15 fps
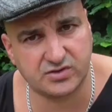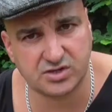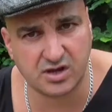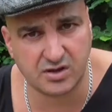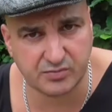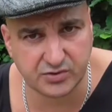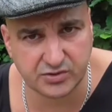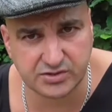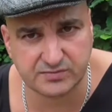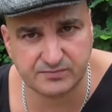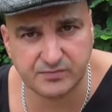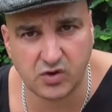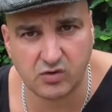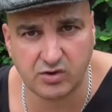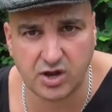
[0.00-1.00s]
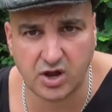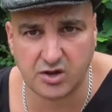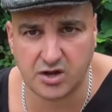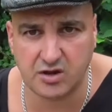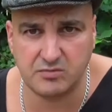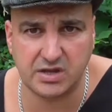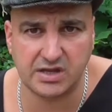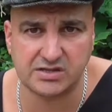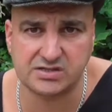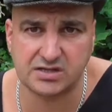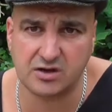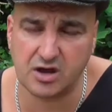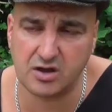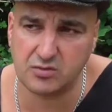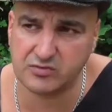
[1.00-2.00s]
the Cyprus oregano mix,
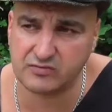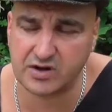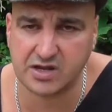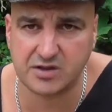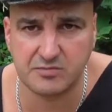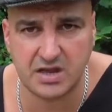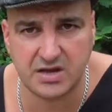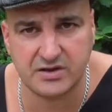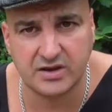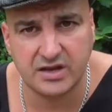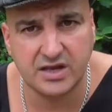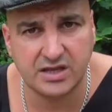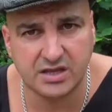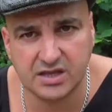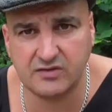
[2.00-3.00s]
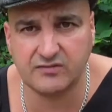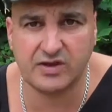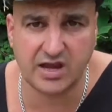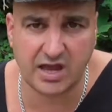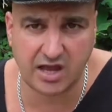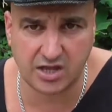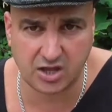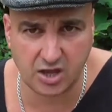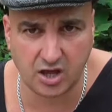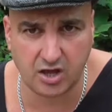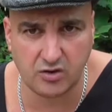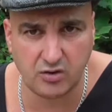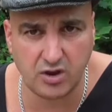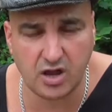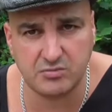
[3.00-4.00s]
and I would recommend giving that a
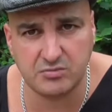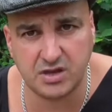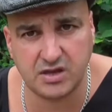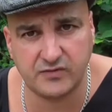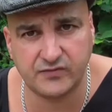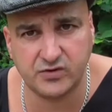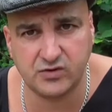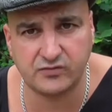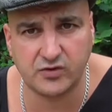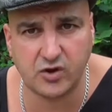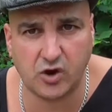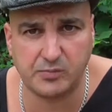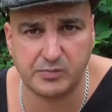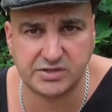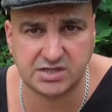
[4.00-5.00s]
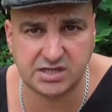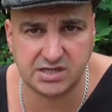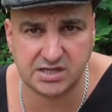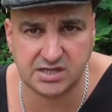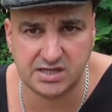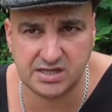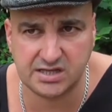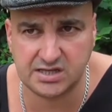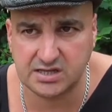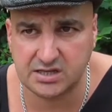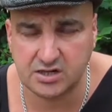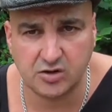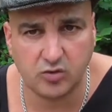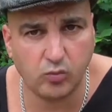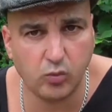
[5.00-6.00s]
go. If you've got a particularly
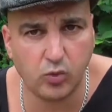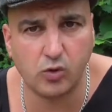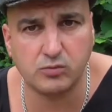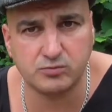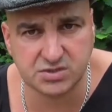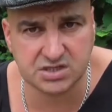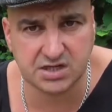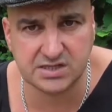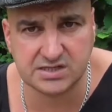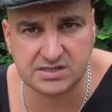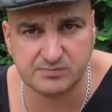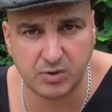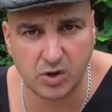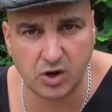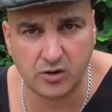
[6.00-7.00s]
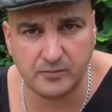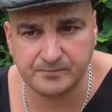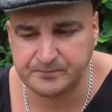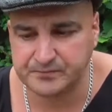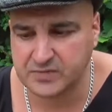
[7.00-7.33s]
warm sunny spot,